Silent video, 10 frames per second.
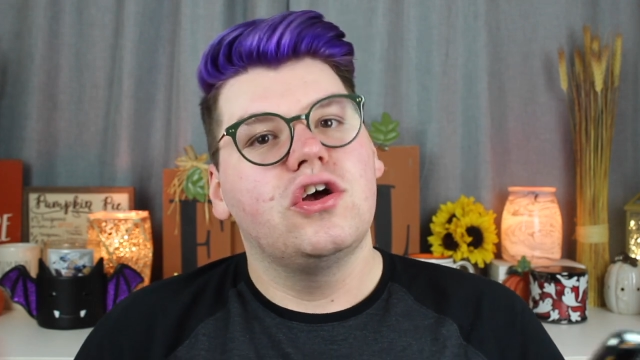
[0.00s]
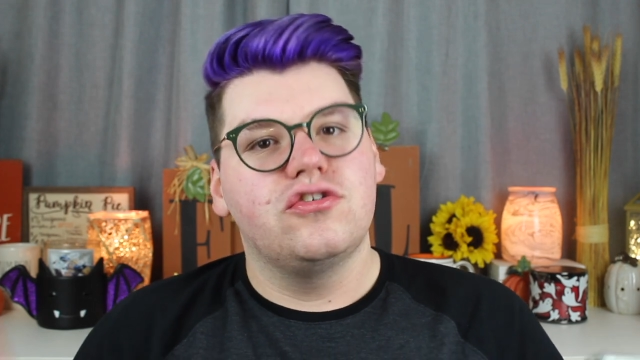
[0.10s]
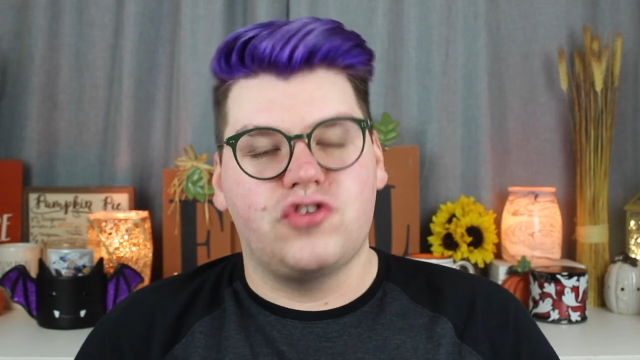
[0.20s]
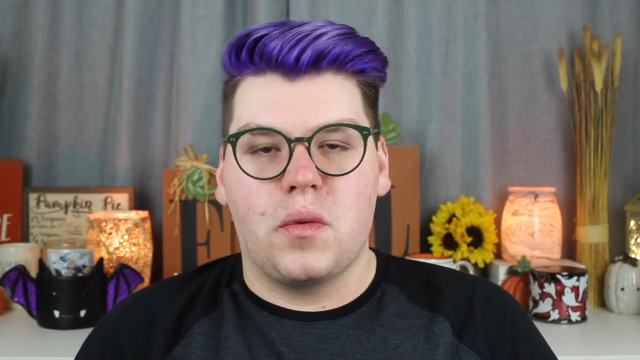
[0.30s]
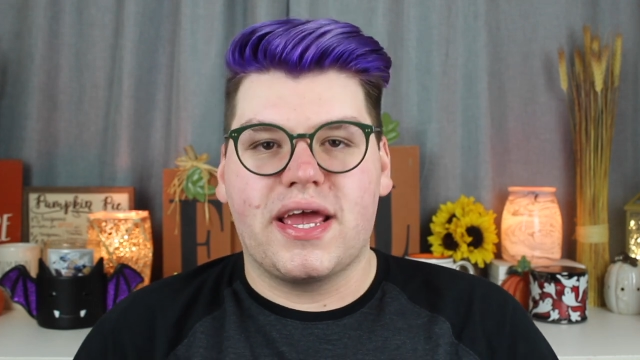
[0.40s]

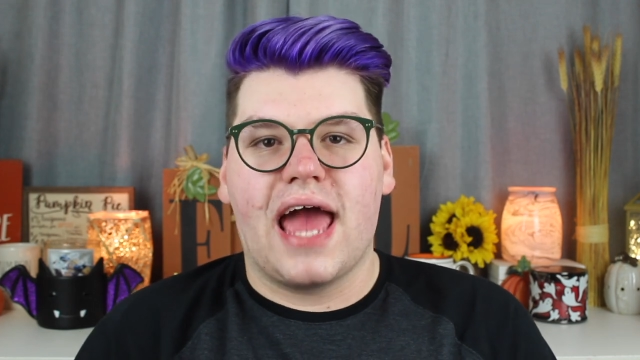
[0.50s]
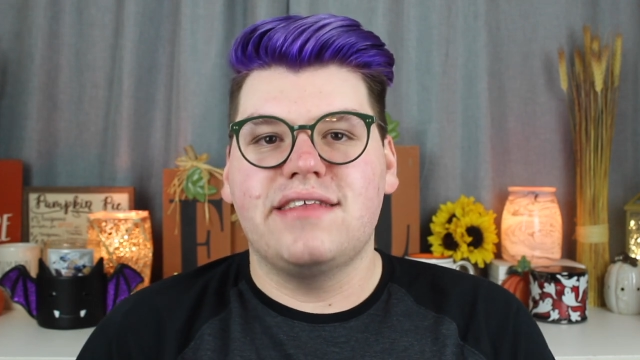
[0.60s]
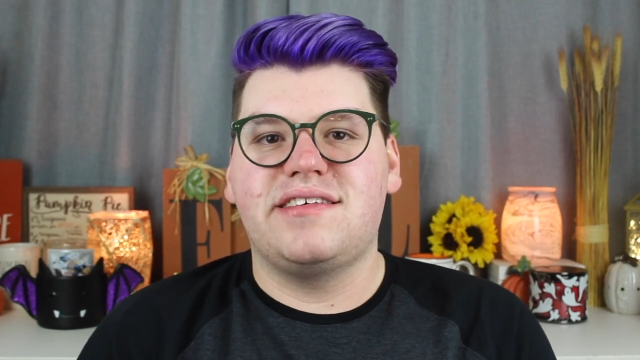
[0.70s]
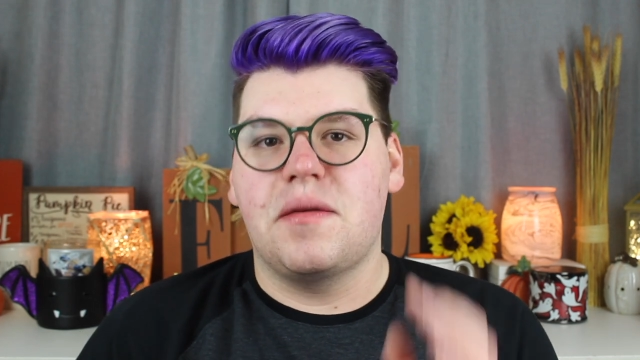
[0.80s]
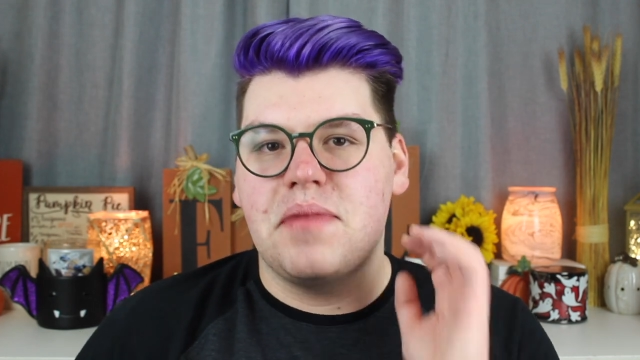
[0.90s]
So
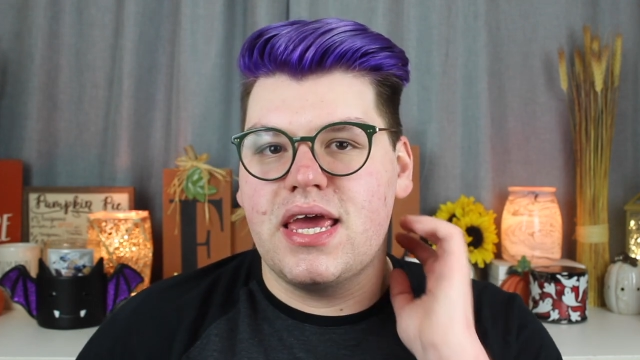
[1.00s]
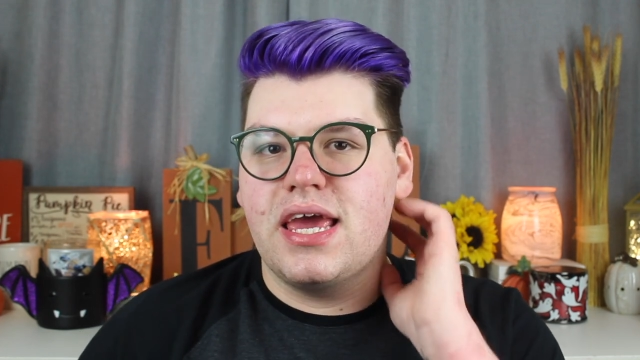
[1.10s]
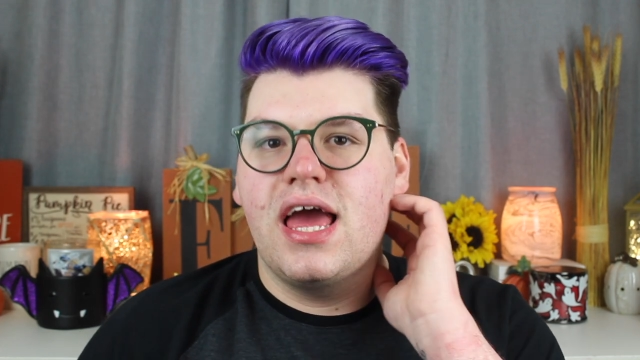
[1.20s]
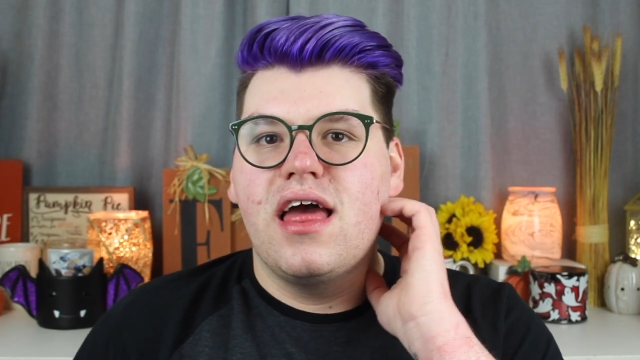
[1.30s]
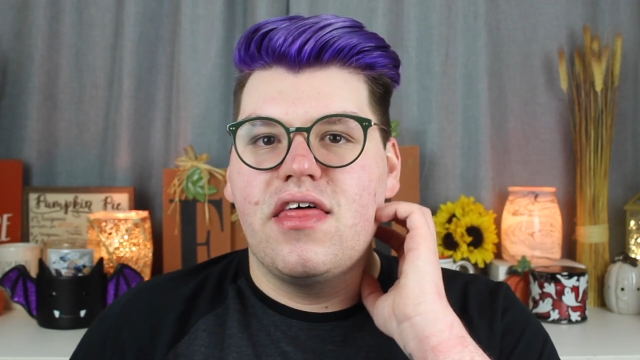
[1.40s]
again, to
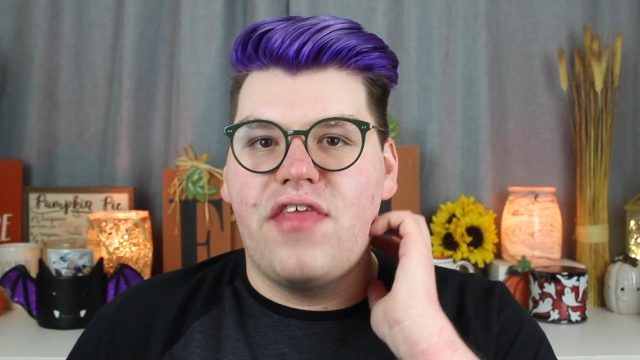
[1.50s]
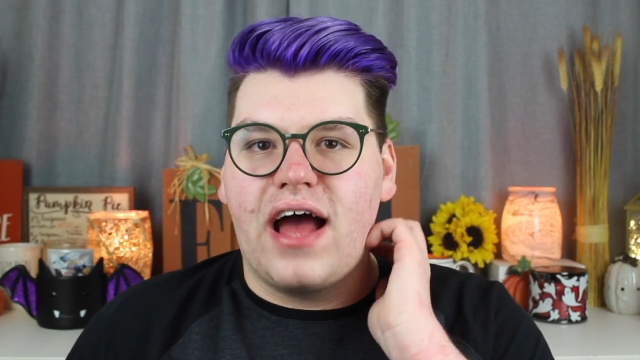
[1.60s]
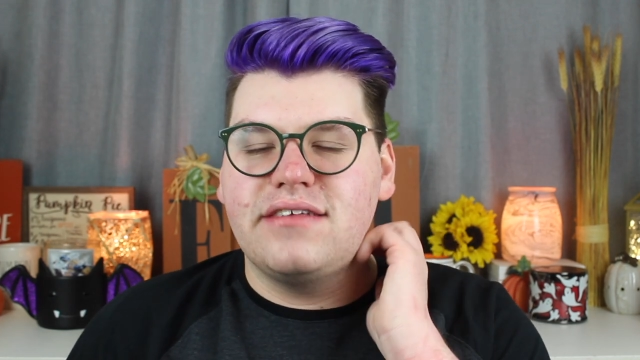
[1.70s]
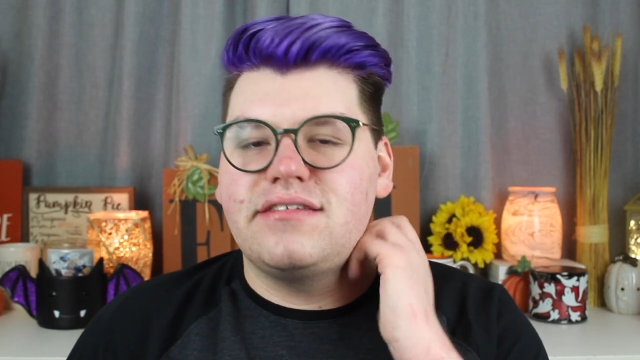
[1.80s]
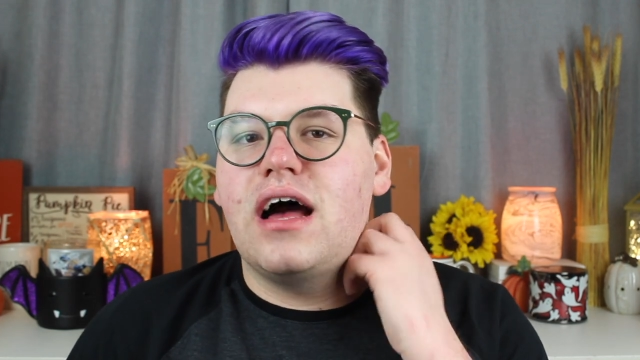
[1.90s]
me,
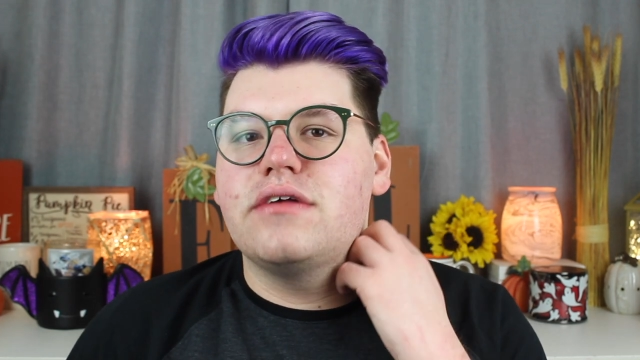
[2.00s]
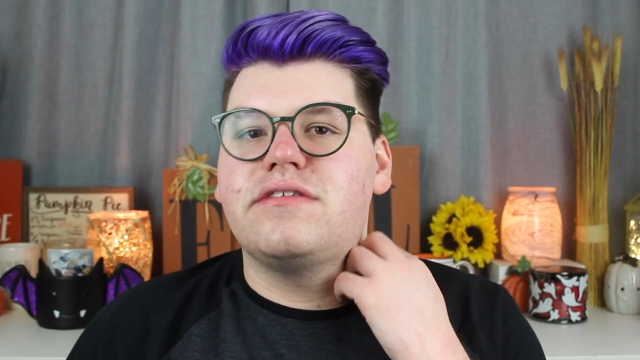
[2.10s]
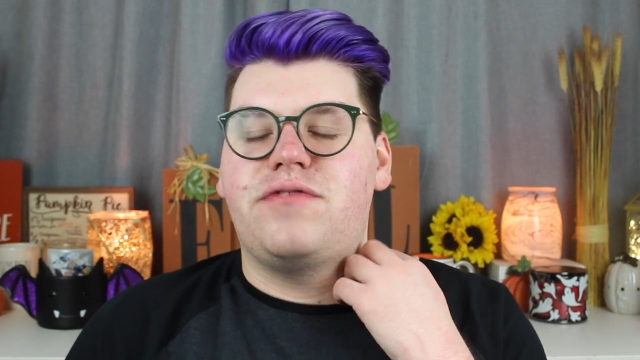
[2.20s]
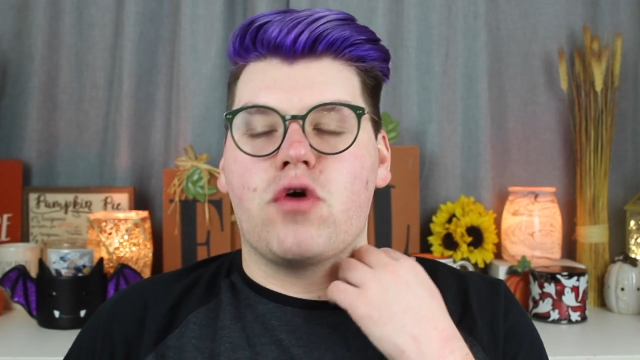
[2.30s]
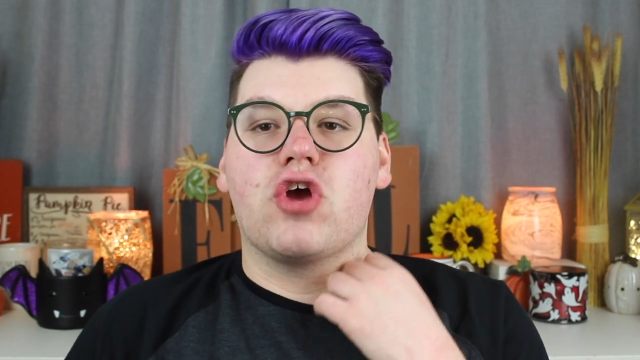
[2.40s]
that
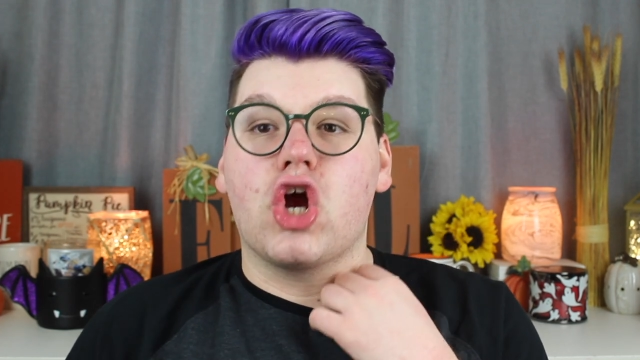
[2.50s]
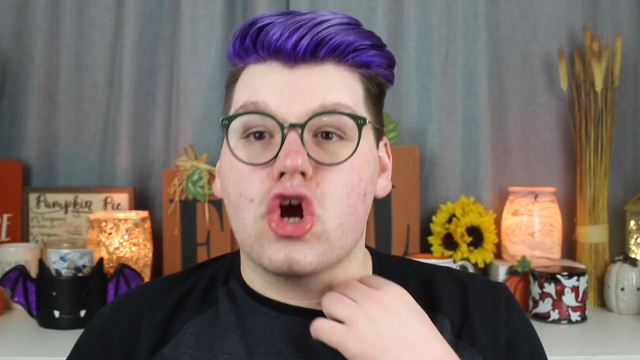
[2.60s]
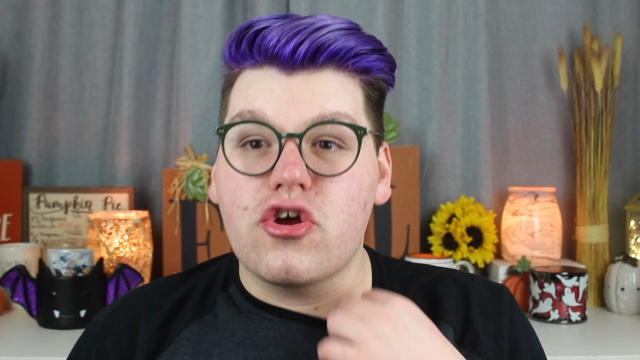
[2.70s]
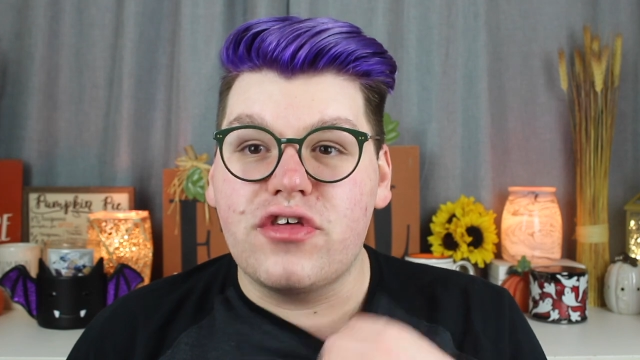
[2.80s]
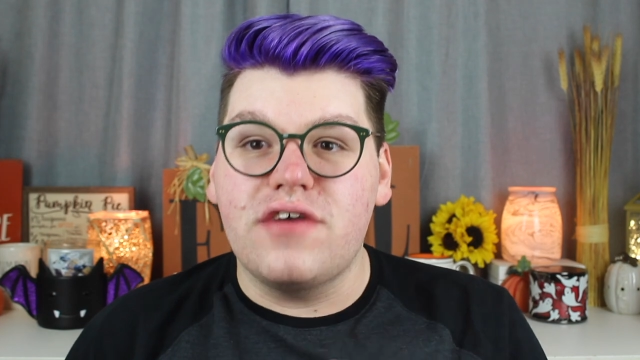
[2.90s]
sounds very
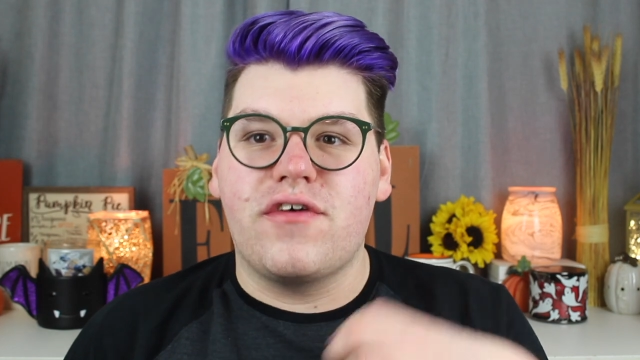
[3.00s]
earthy,